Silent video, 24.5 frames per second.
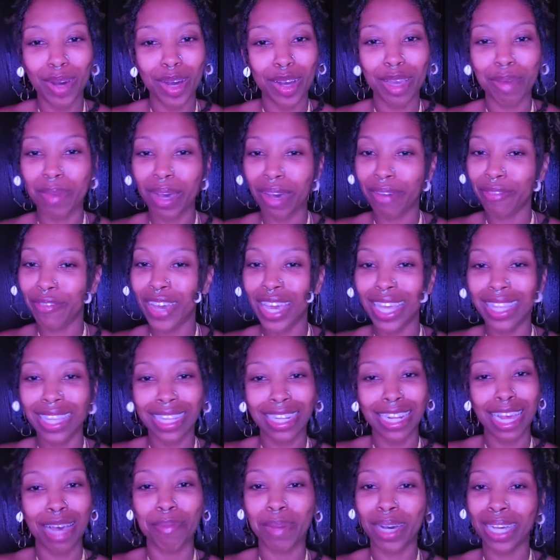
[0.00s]
Walking by faith
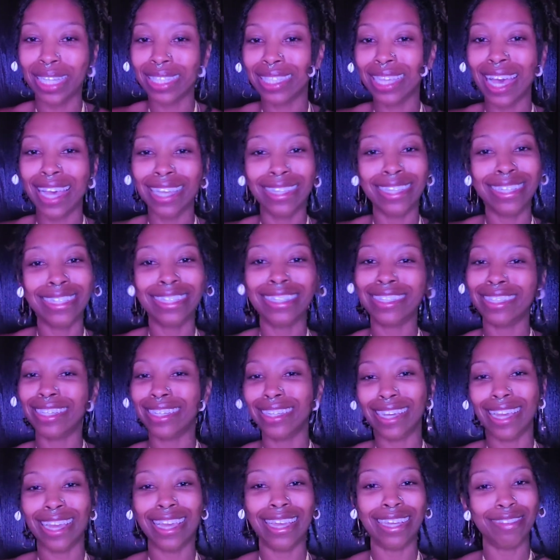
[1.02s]
and not by sight. This
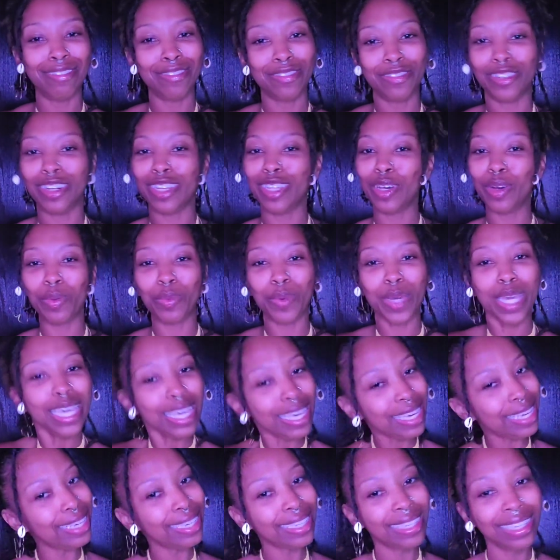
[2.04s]
shit ain't for the
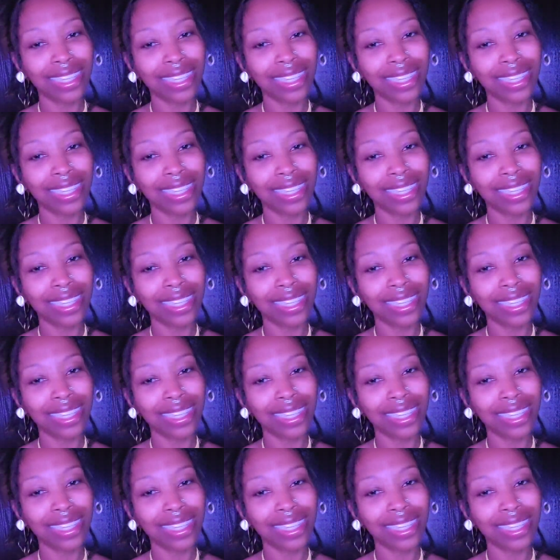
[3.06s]
weak.